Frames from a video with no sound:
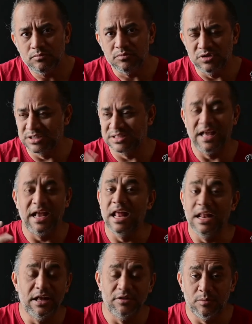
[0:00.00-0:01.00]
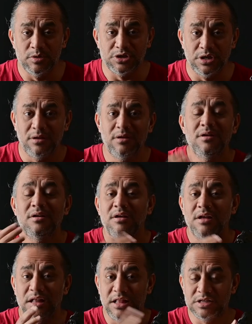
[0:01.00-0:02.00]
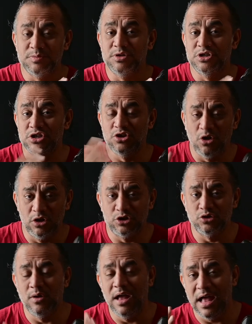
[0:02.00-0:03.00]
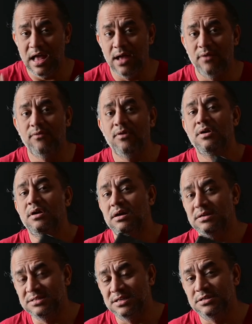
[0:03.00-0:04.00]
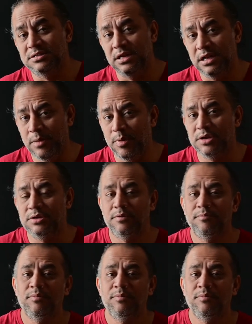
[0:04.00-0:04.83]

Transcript: just like any other machine, this machine also have a certain limit.